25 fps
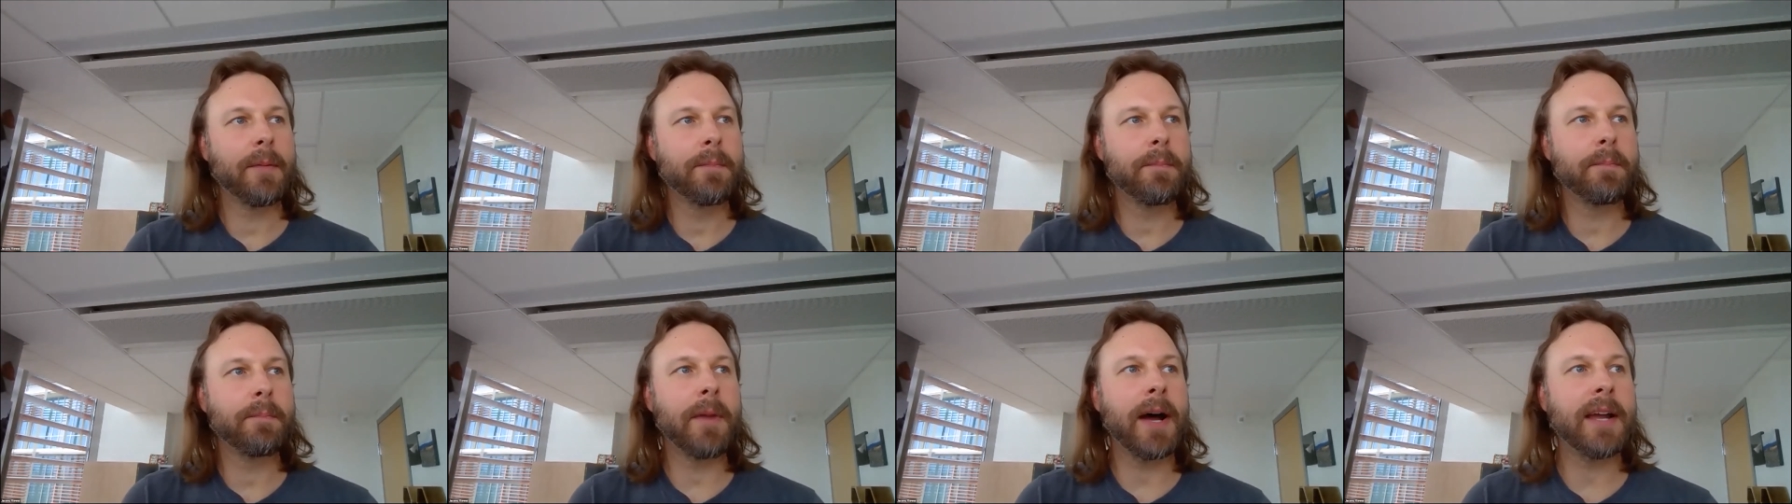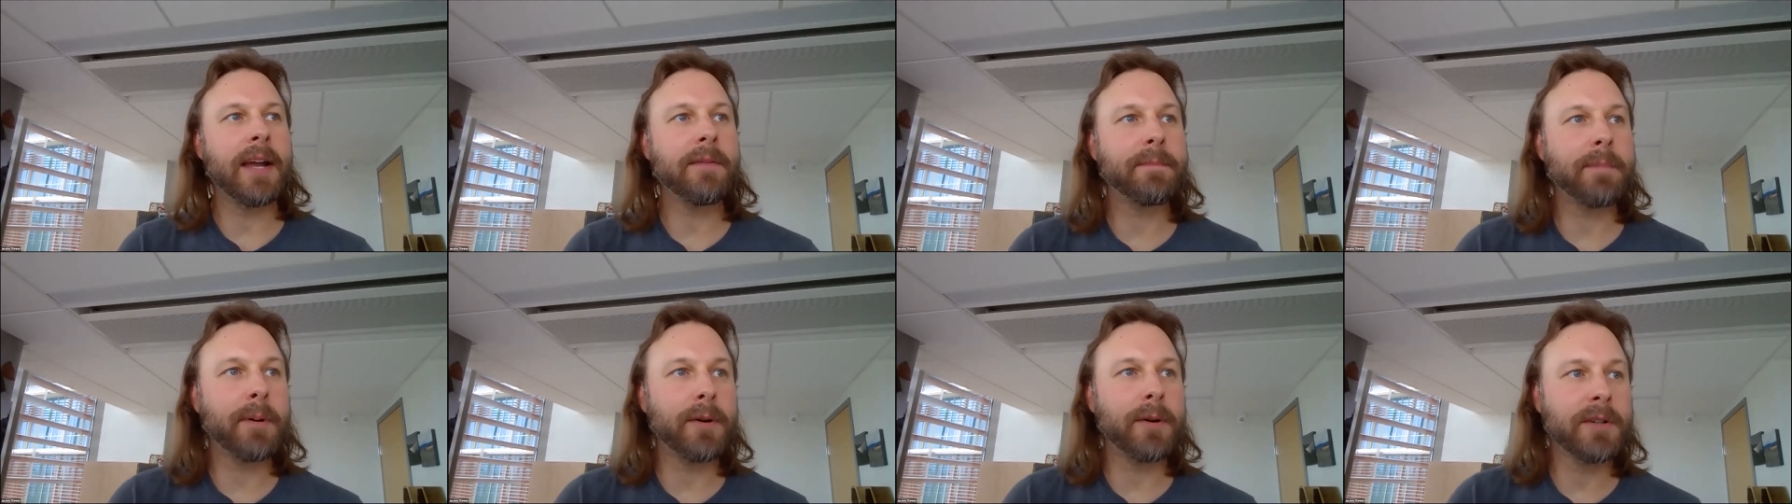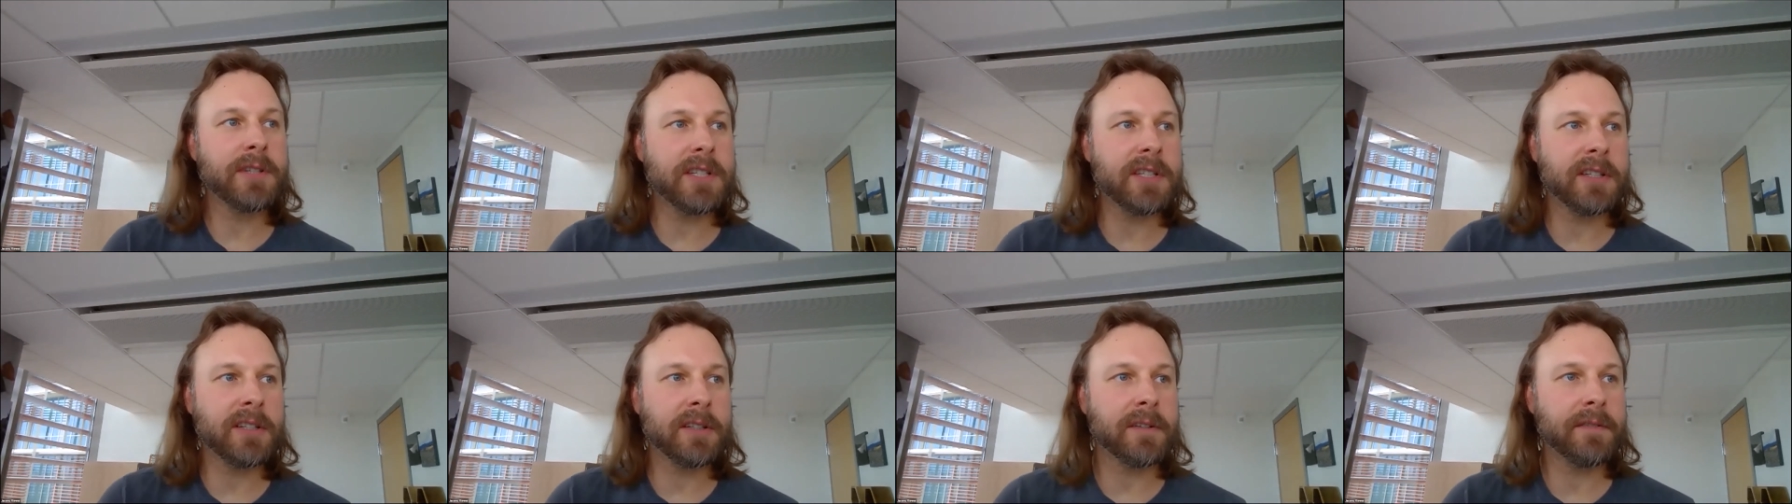My
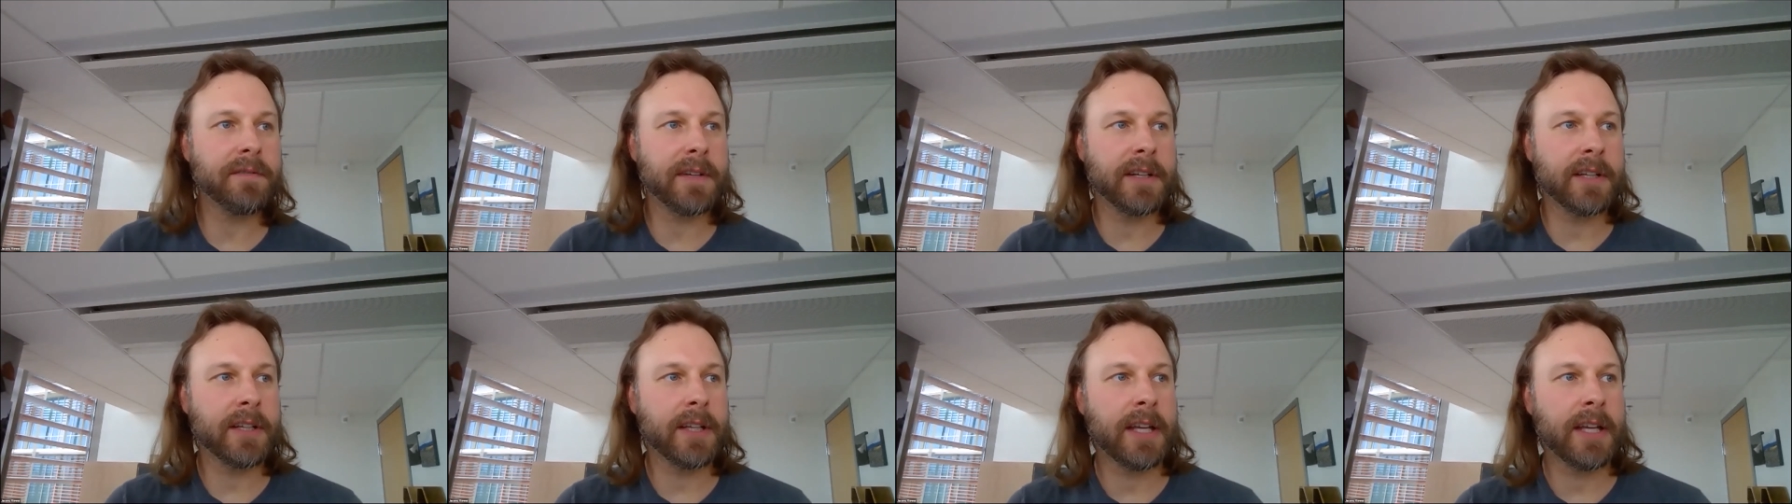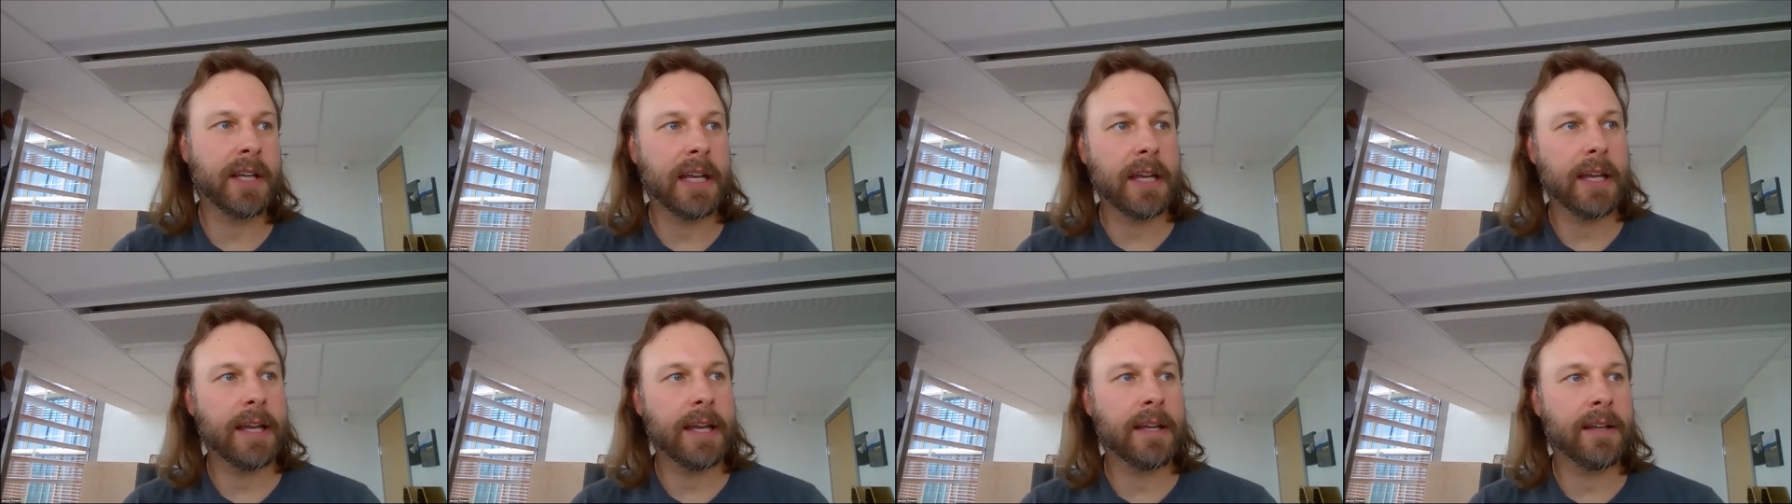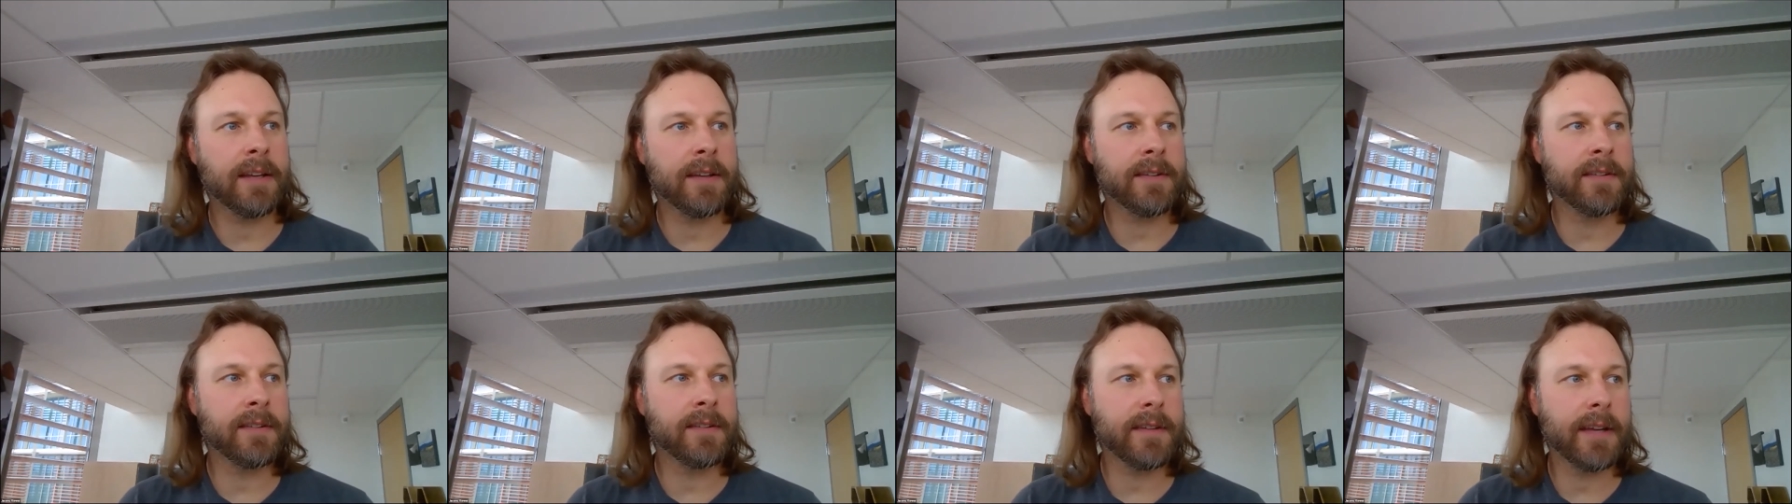personal feeling
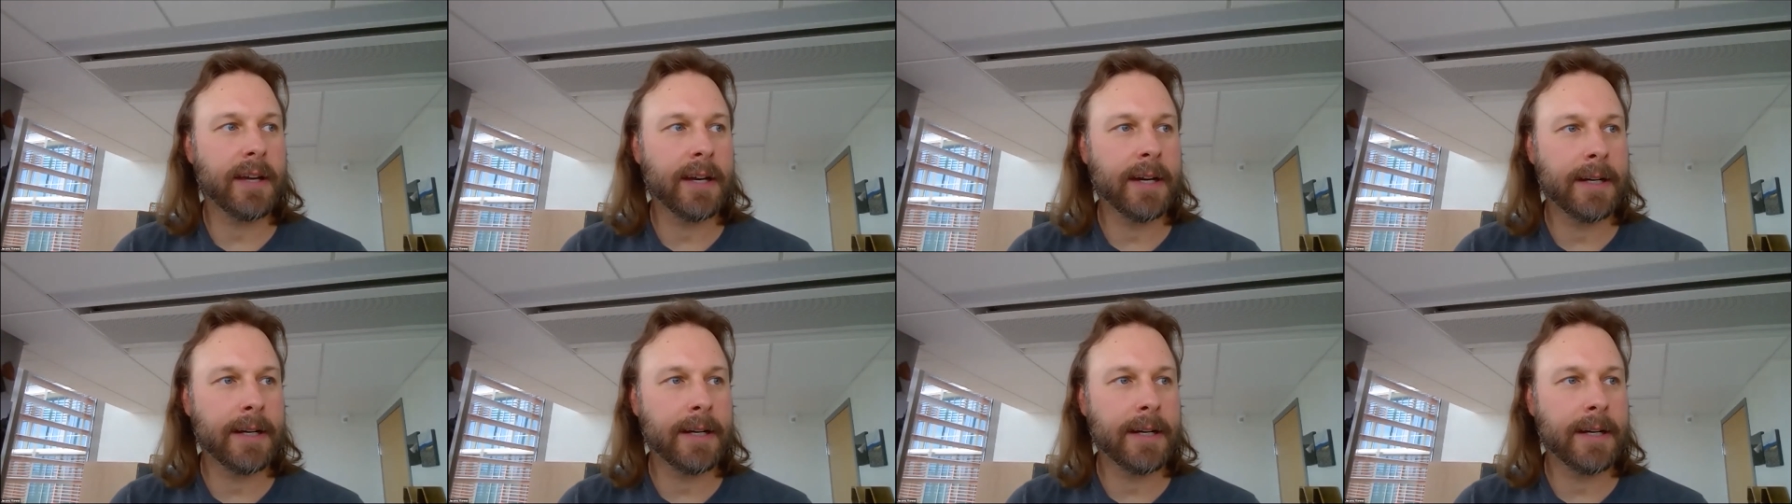is